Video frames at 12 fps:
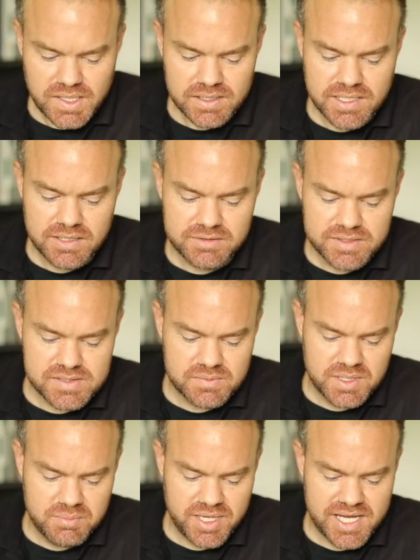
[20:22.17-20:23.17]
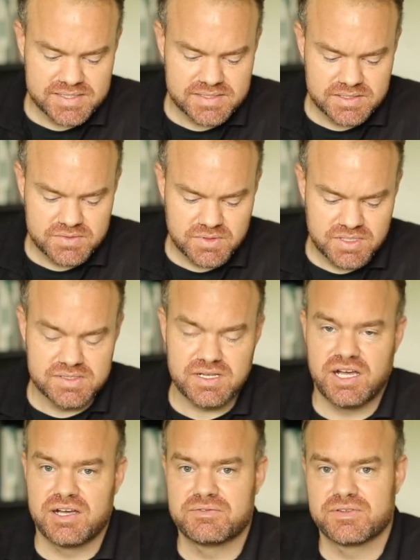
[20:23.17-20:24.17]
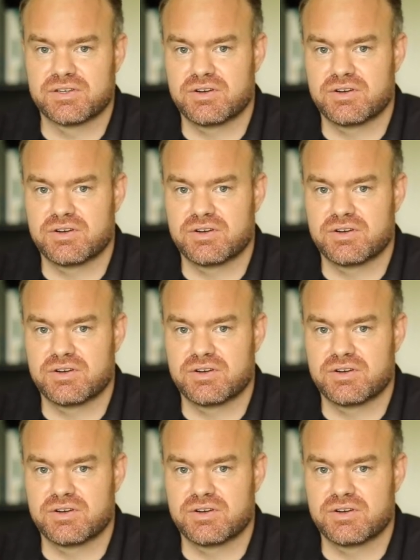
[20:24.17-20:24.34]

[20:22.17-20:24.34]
Now there is one passage where it's often